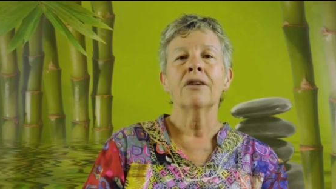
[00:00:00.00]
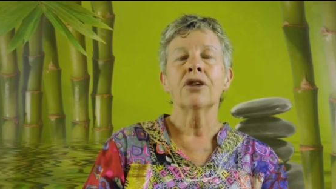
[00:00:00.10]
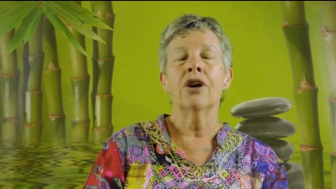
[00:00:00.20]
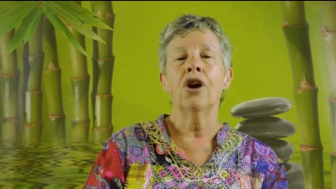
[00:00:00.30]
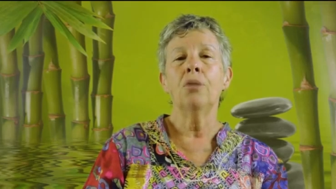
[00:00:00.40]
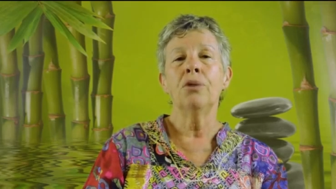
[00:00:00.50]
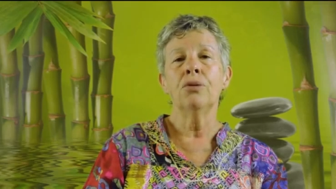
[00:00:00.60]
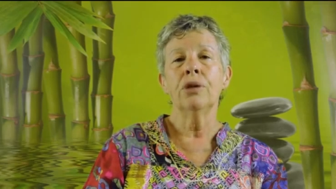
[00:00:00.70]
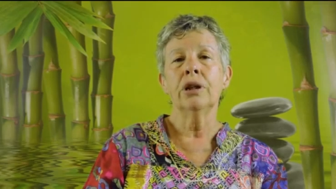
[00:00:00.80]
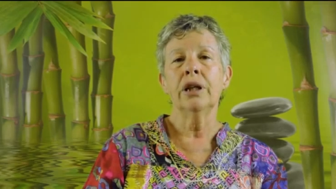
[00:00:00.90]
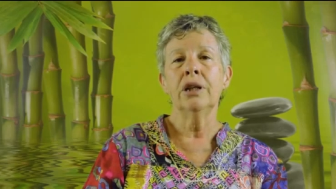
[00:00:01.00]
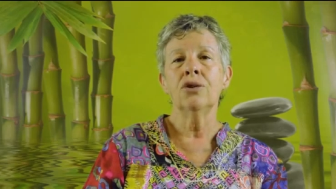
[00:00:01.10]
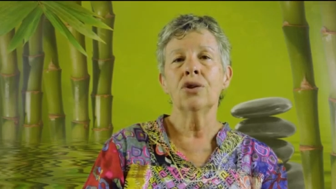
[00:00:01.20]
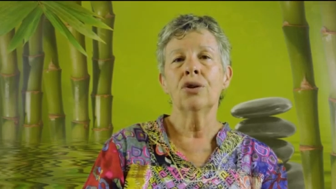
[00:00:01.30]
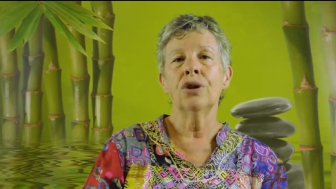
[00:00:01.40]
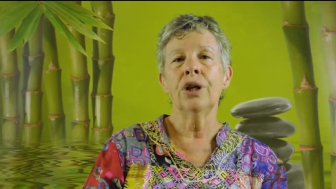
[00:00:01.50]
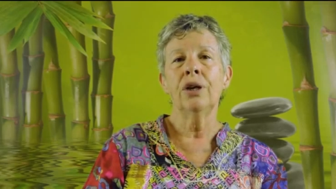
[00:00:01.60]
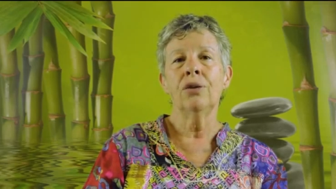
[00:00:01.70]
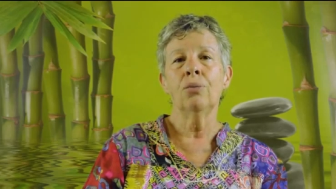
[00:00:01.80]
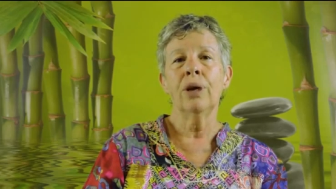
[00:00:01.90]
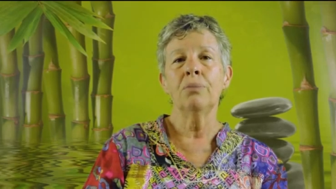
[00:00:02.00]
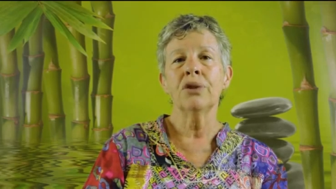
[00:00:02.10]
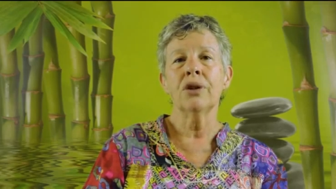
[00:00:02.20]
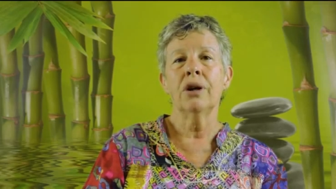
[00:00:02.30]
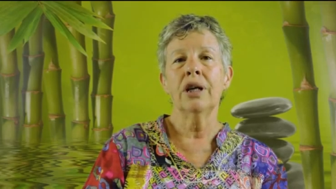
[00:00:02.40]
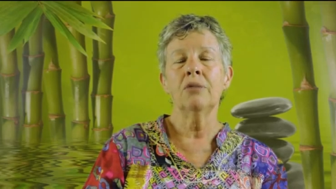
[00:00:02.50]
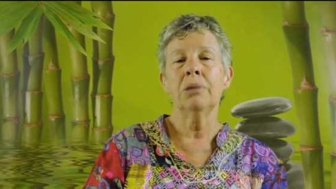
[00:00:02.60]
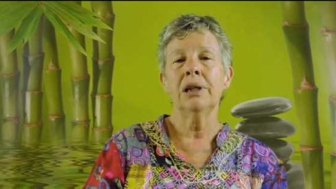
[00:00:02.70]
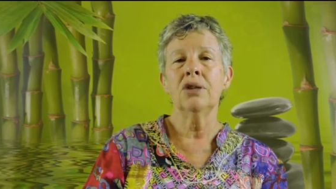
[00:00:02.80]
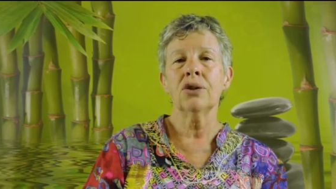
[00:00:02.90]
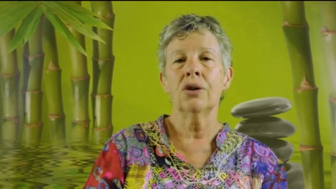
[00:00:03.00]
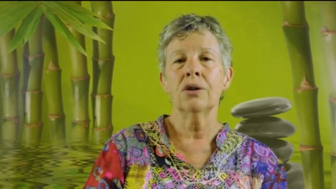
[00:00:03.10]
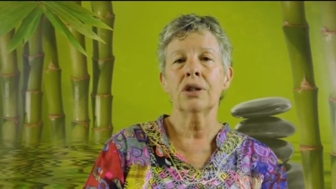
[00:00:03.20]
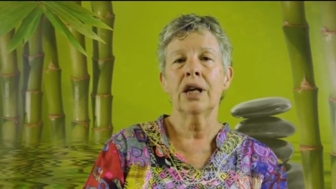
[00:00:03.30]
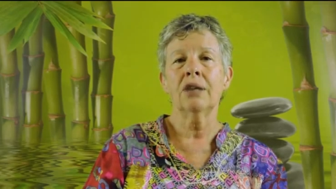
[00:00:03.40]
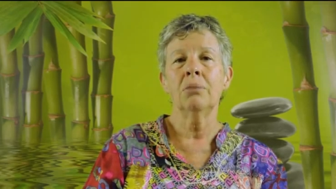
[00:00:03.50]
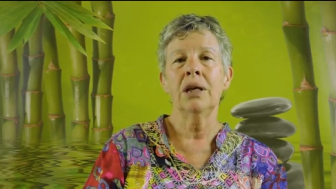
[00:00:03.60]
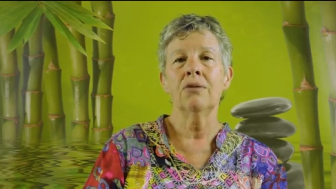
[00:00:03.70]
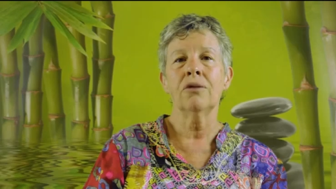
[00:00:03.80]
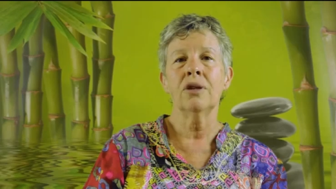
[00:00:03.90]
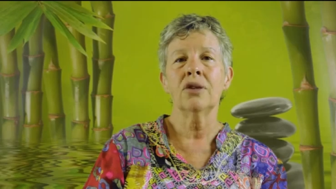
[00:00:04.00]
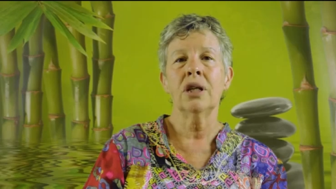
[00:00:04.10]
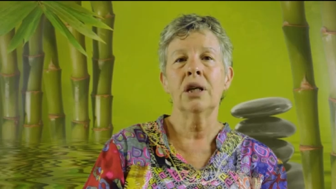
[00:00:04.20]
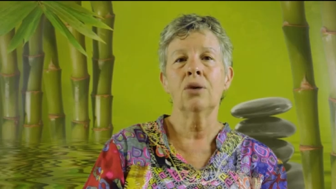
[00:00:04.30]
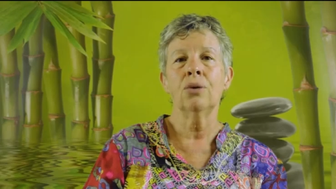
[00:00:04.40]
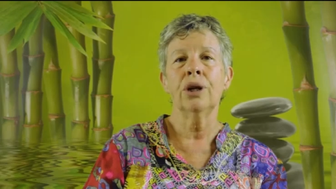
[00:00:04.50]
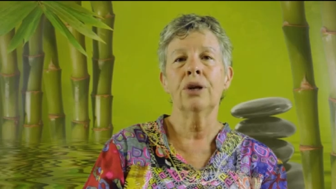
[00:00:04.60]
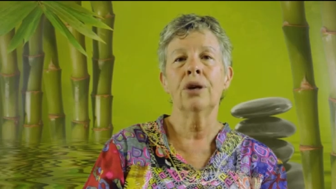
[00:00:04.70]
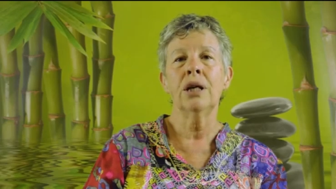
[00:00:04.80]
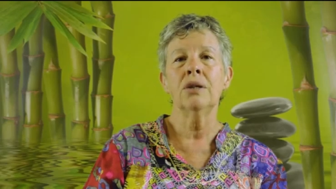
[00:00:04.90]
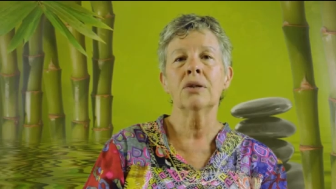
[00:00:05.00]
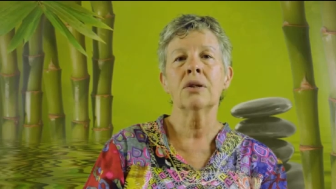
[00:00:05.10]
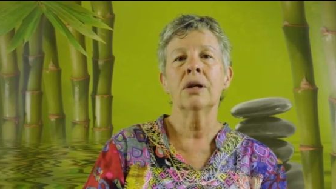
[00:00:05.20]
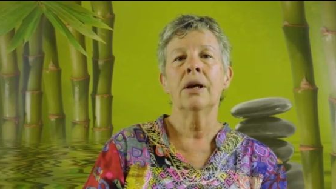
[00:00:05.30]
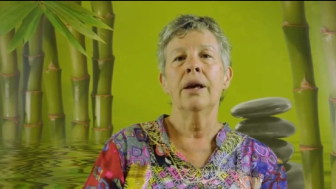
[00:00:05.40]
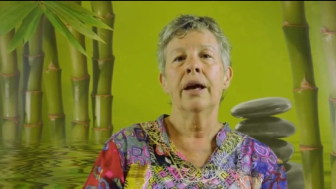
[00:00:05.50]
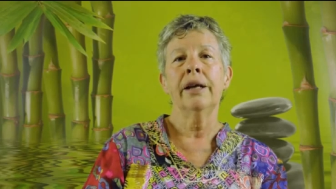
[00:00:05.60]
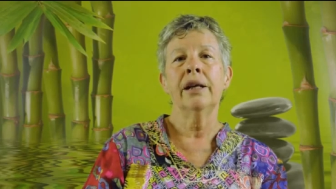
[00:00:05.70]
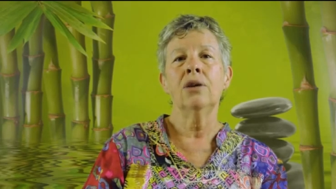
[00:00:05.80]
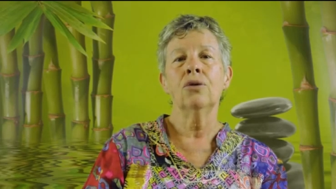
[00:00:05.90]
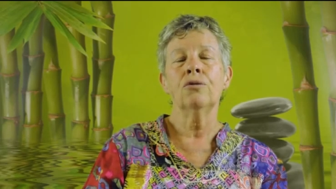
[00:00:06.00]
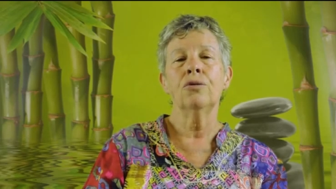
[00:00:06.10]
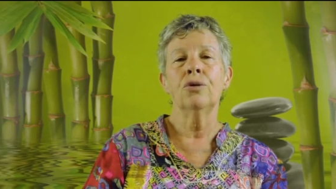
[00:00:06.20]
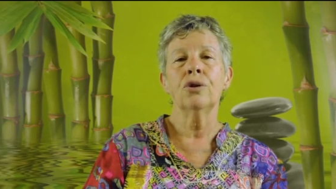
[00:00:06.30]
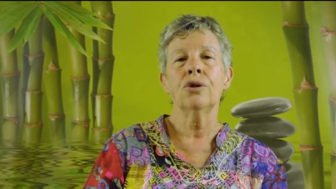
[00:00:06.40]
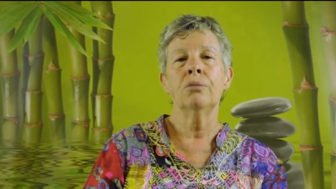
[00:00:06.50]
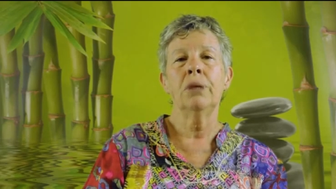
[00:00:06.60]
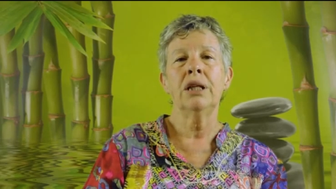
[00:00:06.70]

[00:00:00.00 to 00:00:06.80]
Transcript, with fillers: So I hope you really enjoy the website. Please contact me if there's any queries, and I look forward to